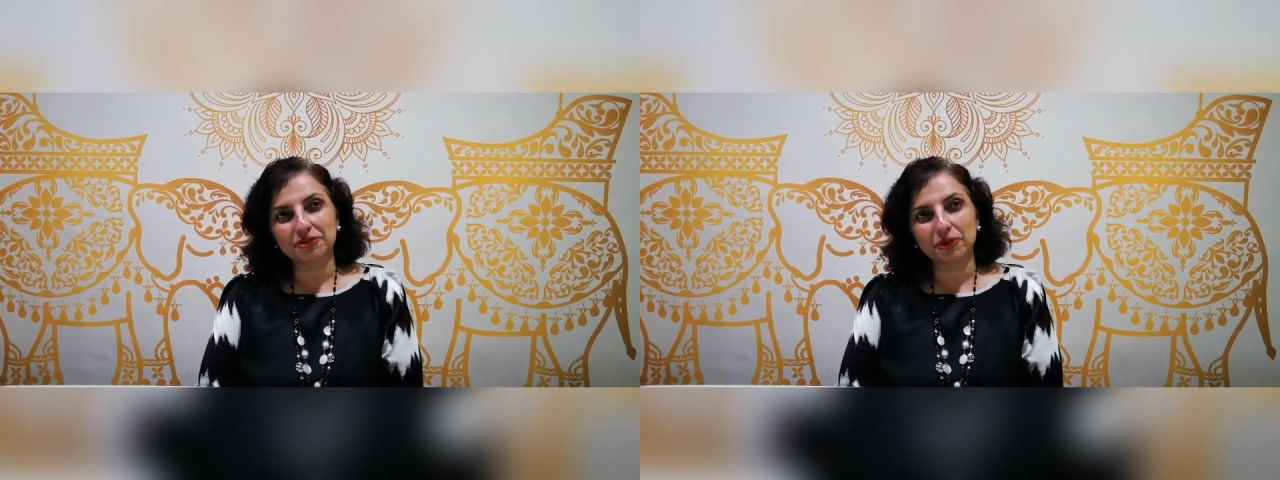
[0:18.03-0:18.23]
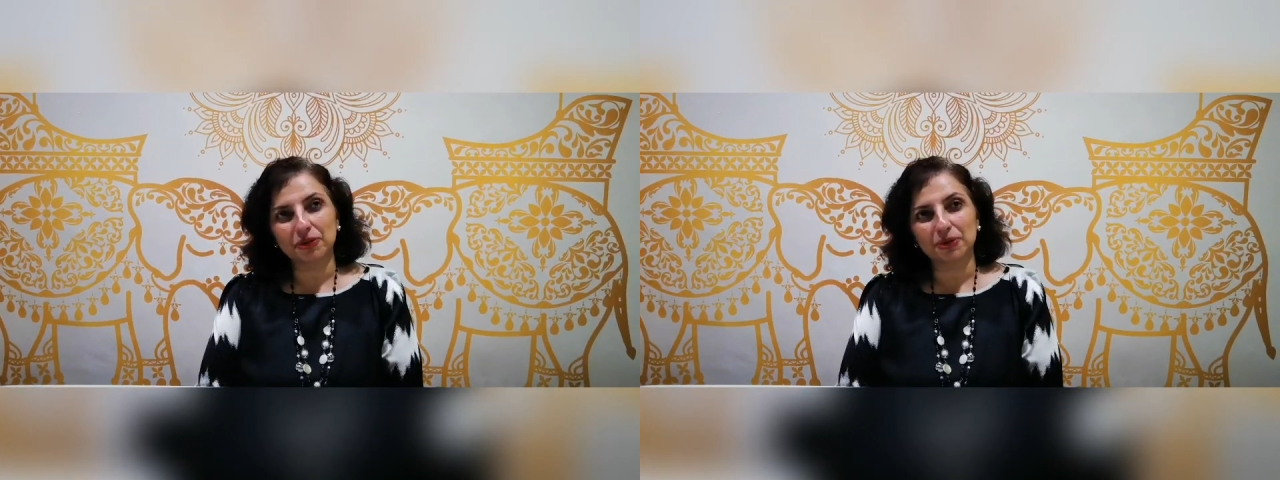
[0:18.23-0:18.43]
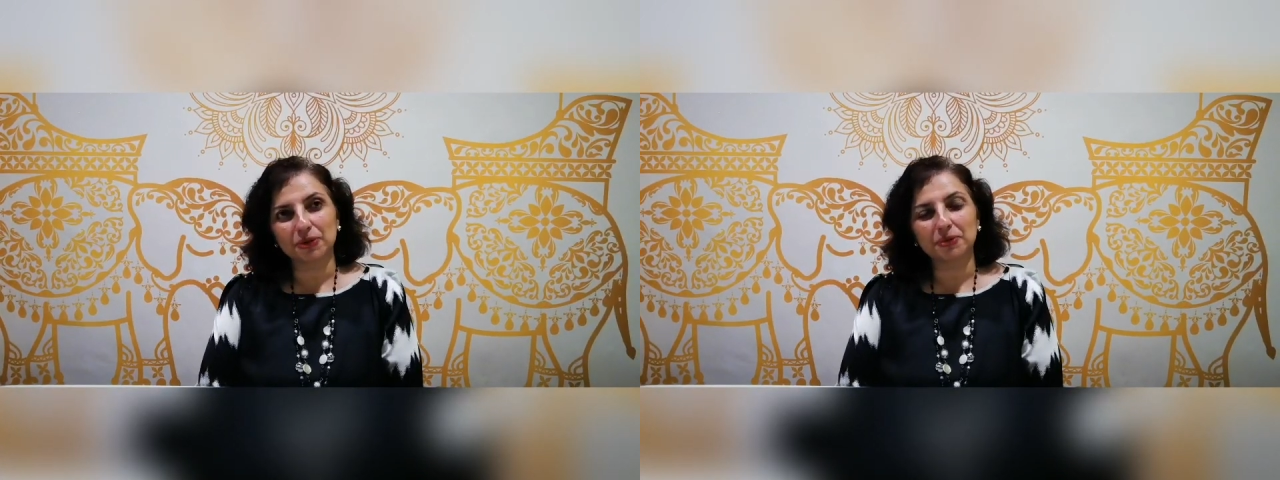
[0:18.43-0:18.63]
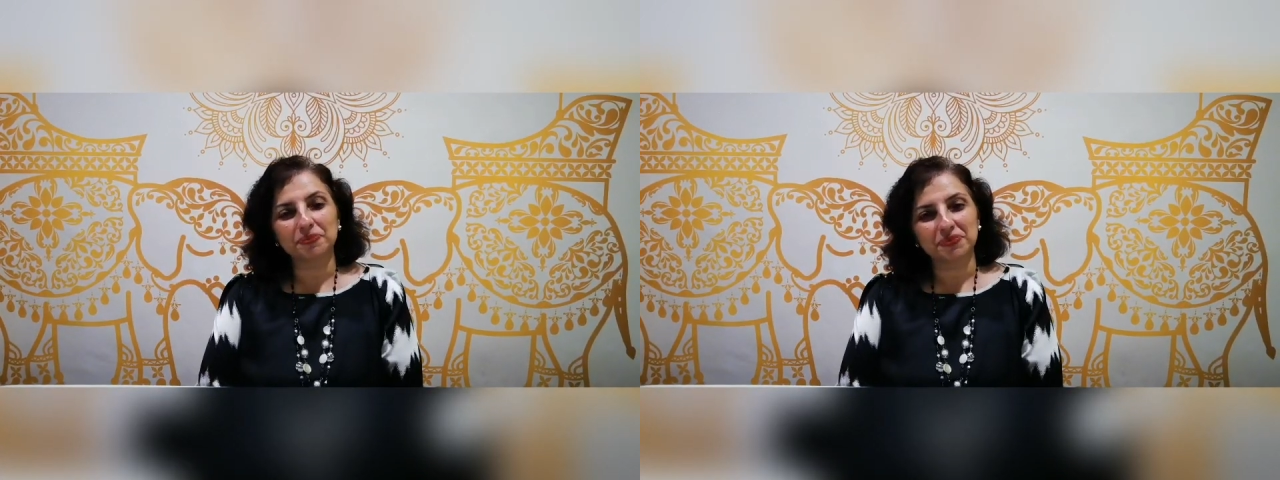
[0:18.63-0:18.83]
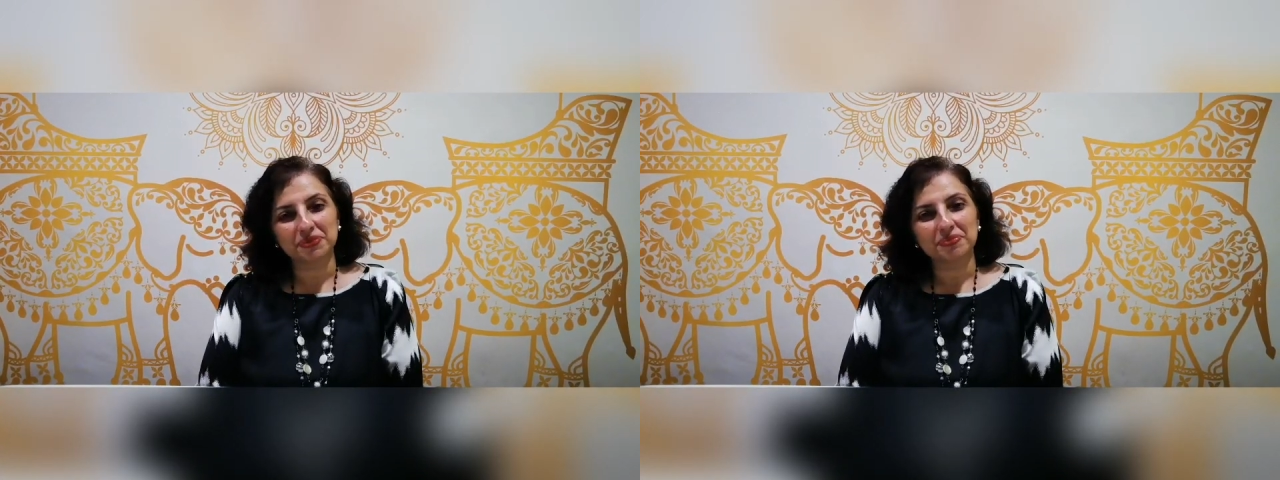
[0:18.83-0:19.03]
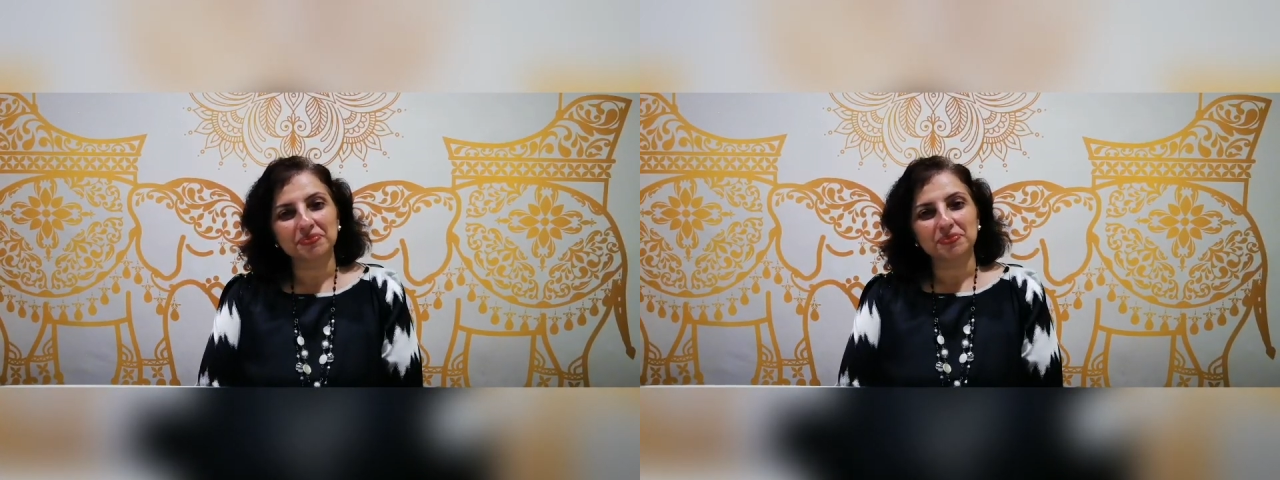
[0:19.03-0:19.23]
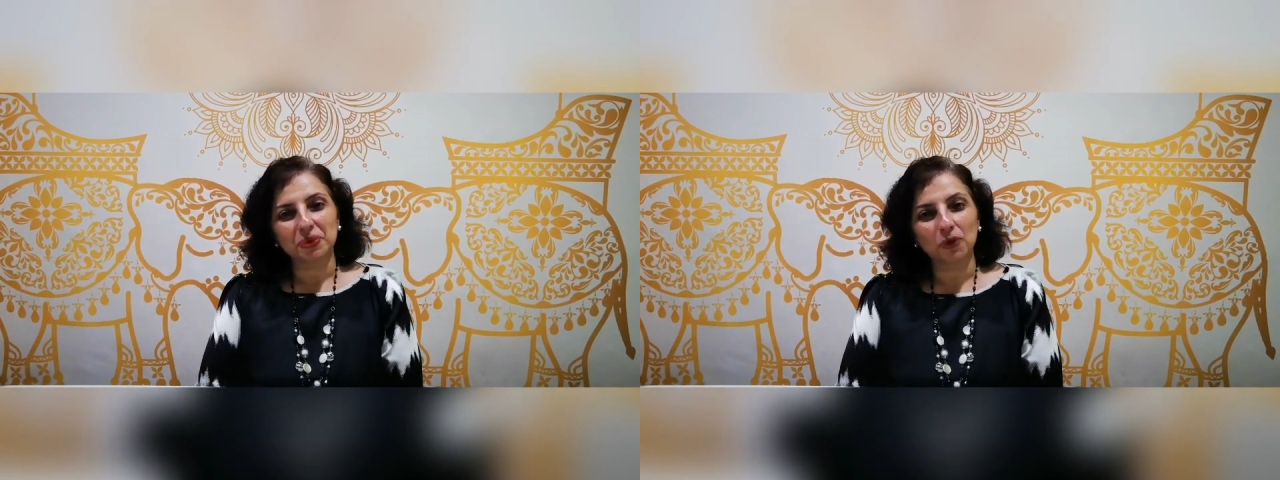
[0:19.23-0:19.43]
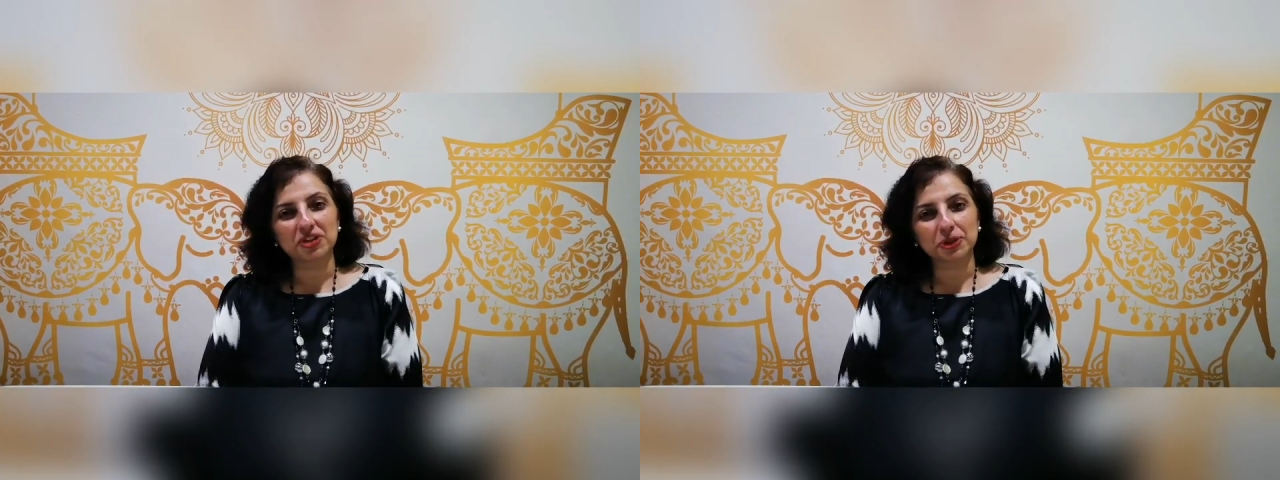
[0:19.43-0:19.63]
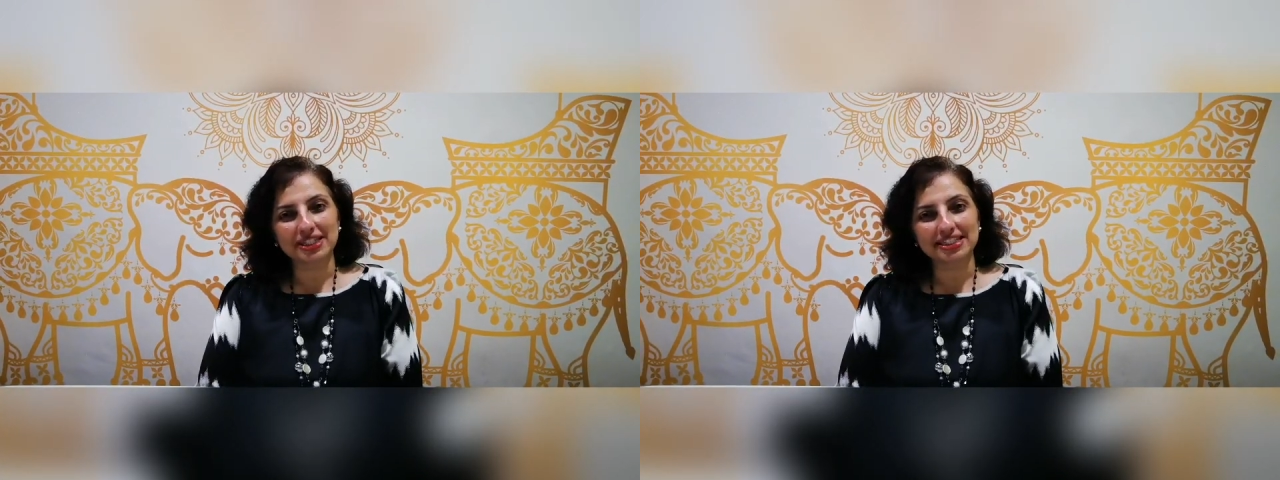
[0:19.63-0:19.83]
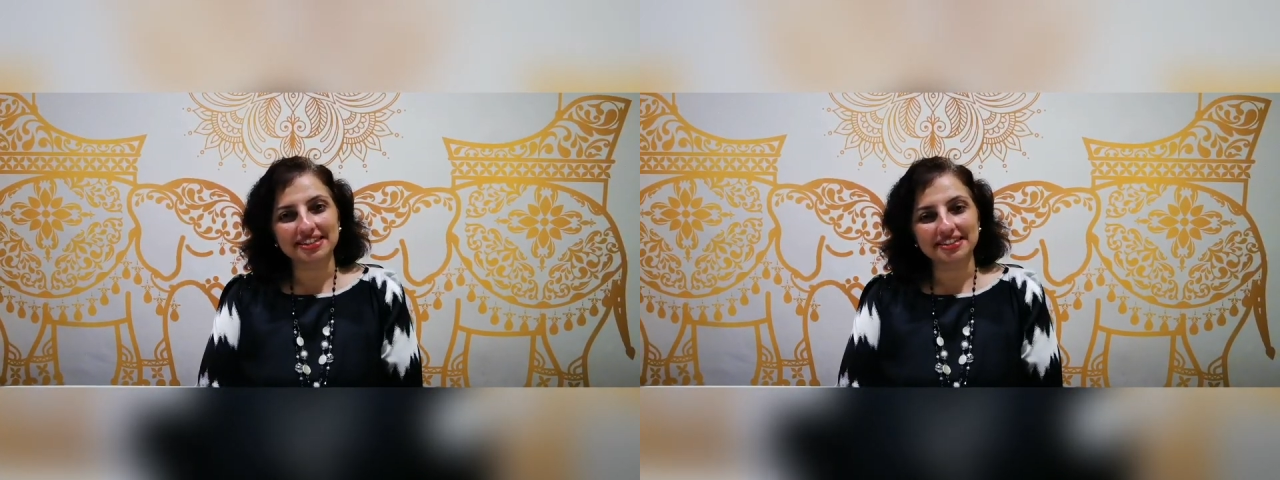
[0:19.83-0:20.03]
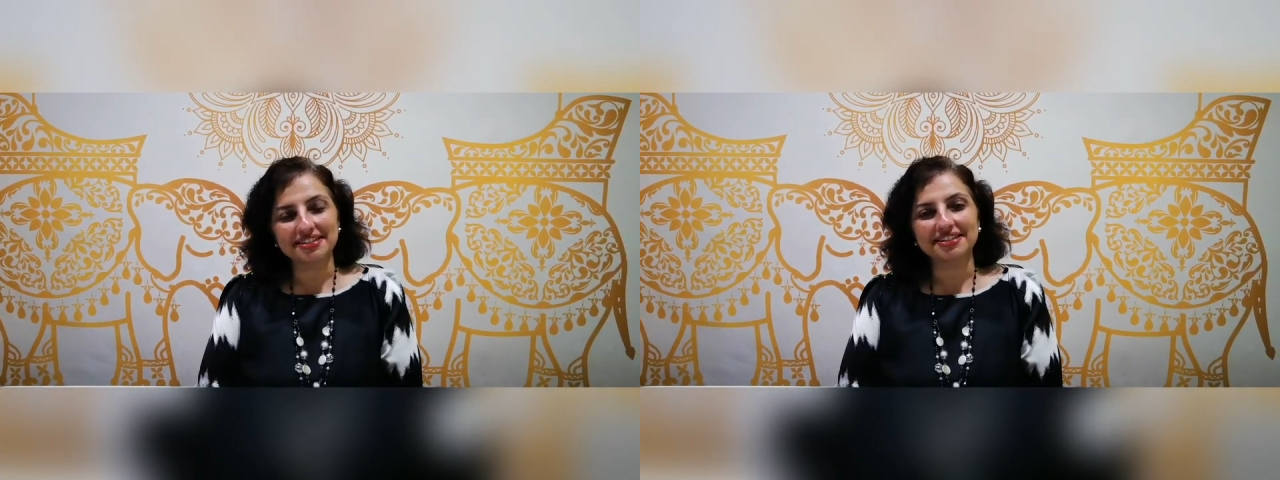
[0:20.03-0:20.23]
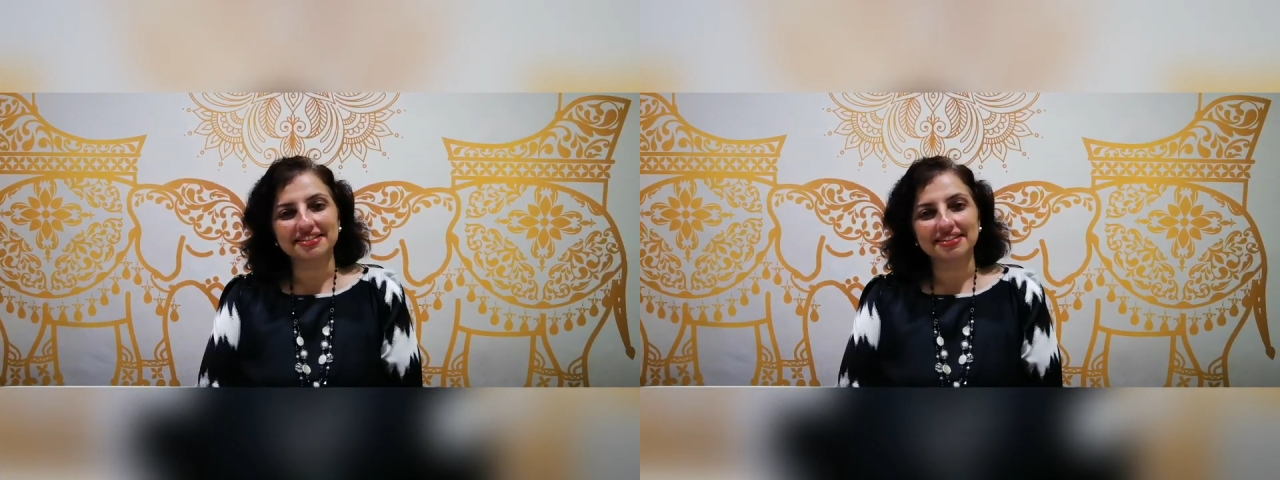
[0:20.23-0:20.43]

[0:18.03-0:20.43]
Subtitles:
for over 20 years.